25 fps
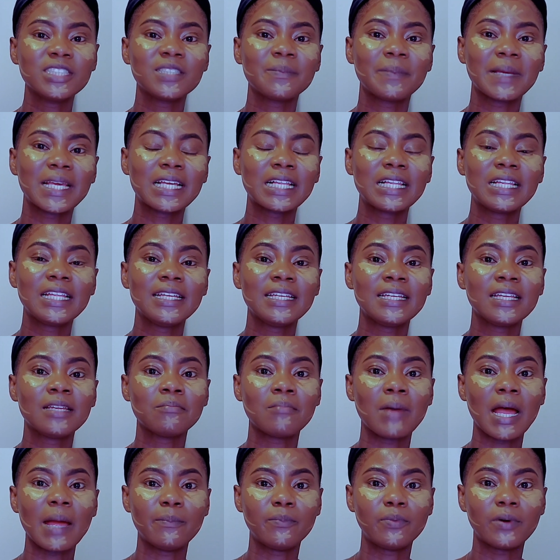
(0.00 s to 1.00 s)
to be cleaning
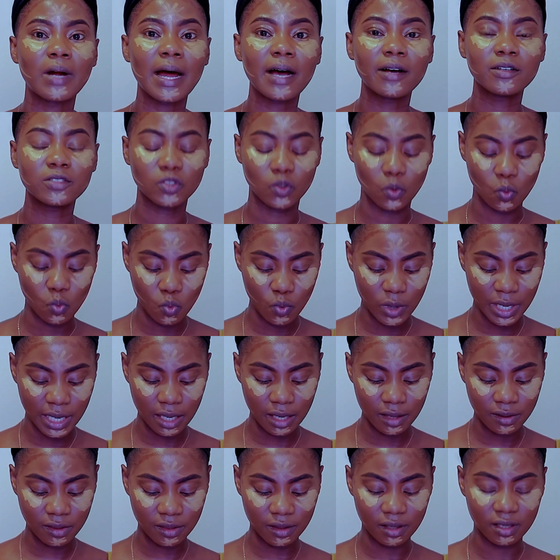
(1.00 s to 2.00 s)
my brows
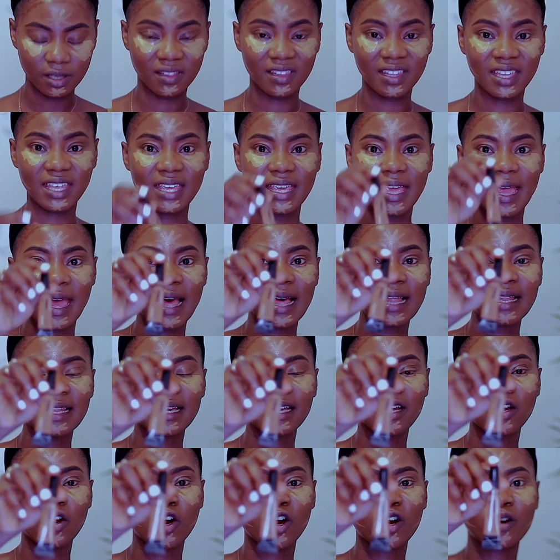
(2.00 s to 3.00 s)
with the
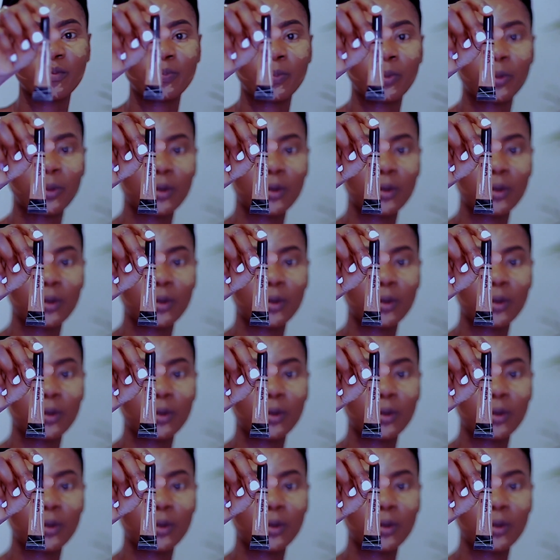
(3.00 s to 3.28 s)
LA Girl